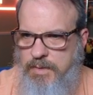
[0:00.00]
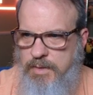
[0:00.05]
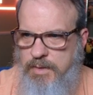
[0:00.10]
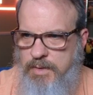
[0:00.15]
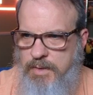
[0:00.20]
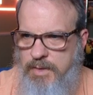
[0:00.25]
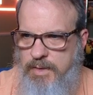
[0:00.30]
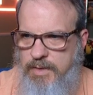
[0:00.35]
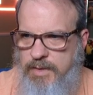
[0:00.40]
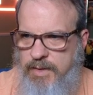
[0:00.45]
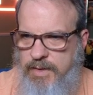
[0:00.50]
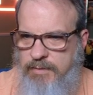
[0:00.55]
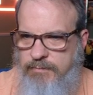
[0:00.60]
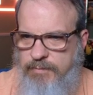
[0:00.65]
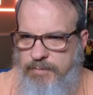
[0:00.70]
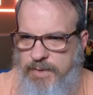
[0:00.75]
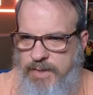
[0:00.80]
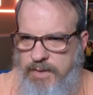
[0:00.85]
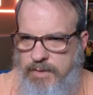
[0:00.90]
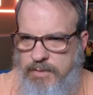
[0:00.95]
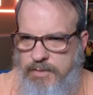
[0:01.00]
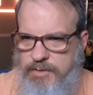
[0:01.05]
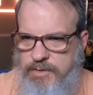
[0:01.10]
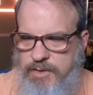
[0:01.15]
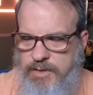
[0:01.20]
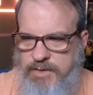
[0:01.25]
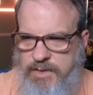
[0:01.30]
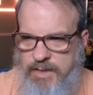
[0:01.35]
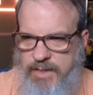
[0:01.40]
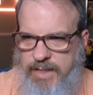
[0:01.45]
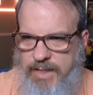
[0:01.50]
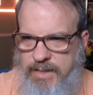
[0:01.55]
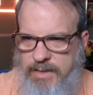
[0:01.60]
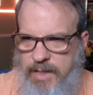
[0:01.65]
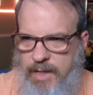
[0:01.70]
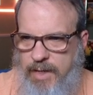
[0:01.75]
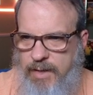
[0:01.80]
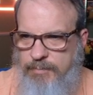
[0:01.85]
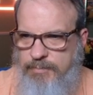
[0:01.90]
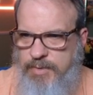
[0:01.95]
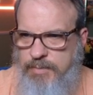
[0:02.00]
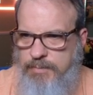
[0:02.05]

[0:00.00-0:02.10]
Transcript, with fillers: anything from here is just Langyap.